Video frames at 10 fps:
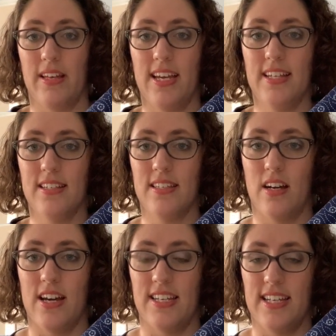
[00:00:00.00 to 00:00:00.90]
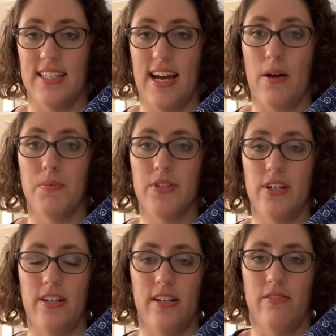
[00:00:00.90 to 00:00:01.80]
The inside is
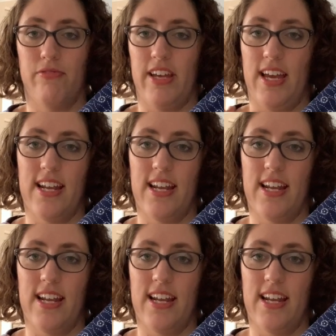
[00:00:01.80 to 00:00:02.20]
absolutely lovely,